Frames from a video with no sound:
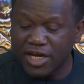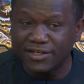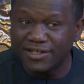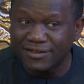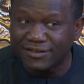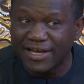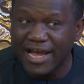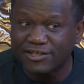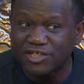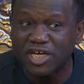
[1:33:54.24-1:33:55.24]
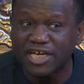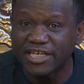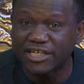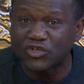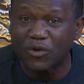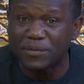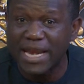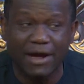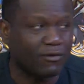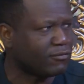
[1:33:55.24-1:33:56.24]
this thing has shaken it up
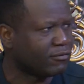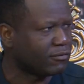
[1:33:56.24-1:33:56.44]
now.